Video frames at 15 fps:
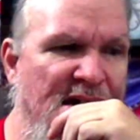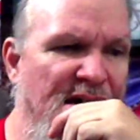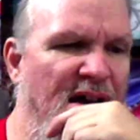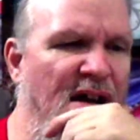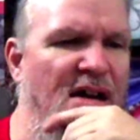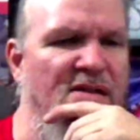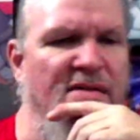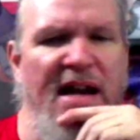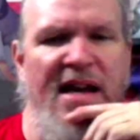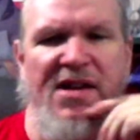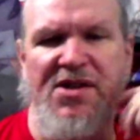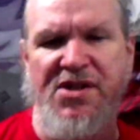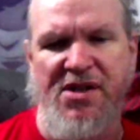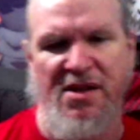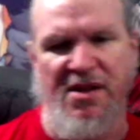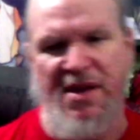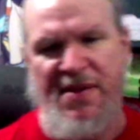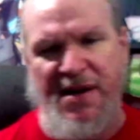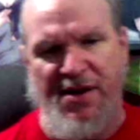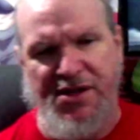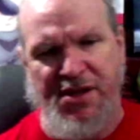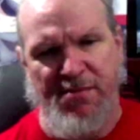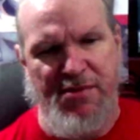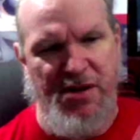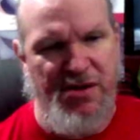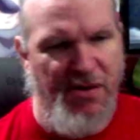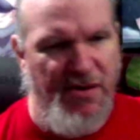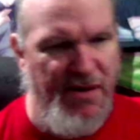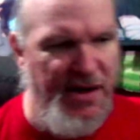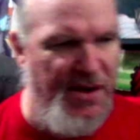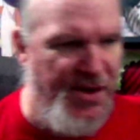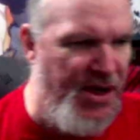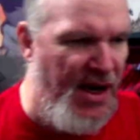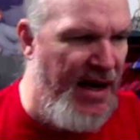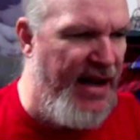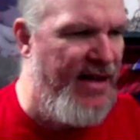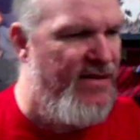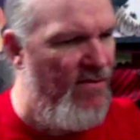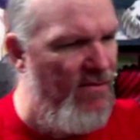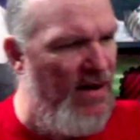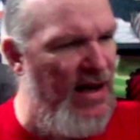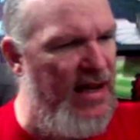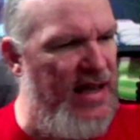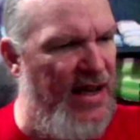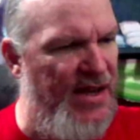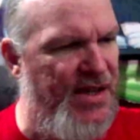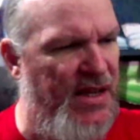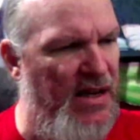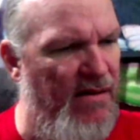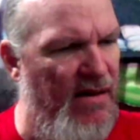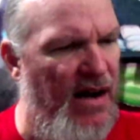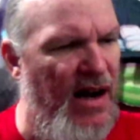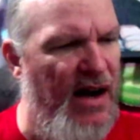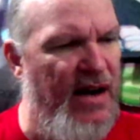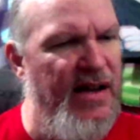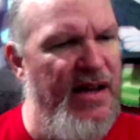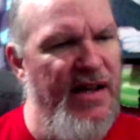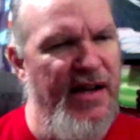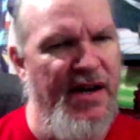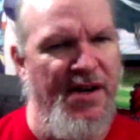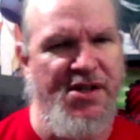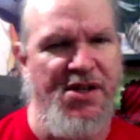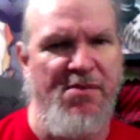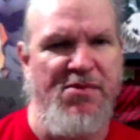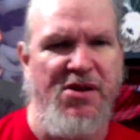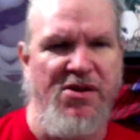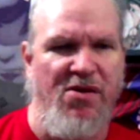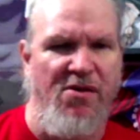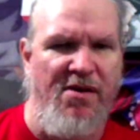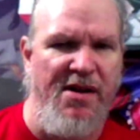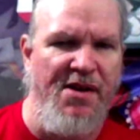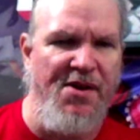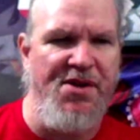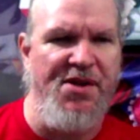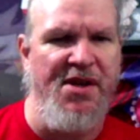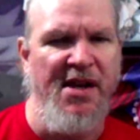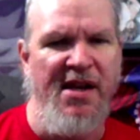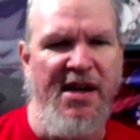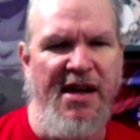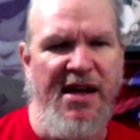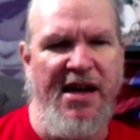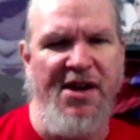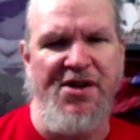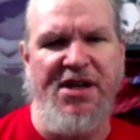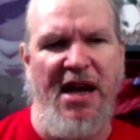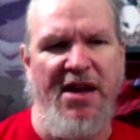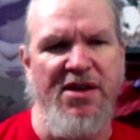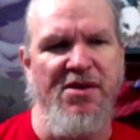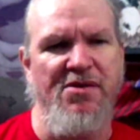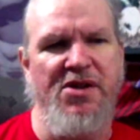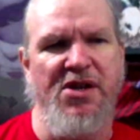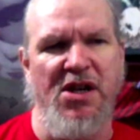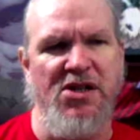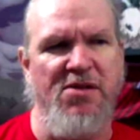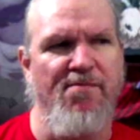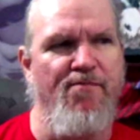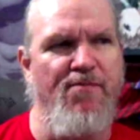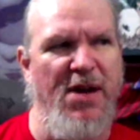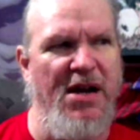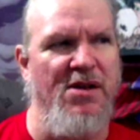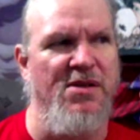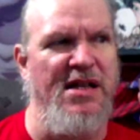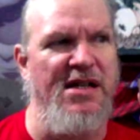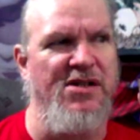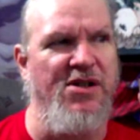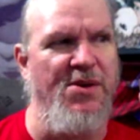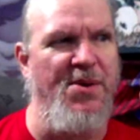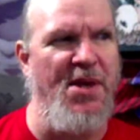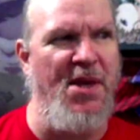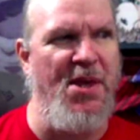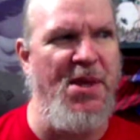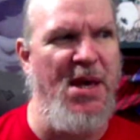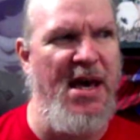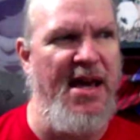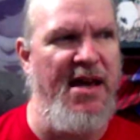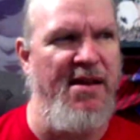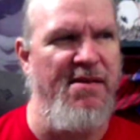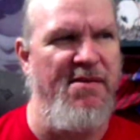All right, surely there are some tutorials on it. Why, yes, there are. Here are some tutorials. Here's how you just barely do the thing.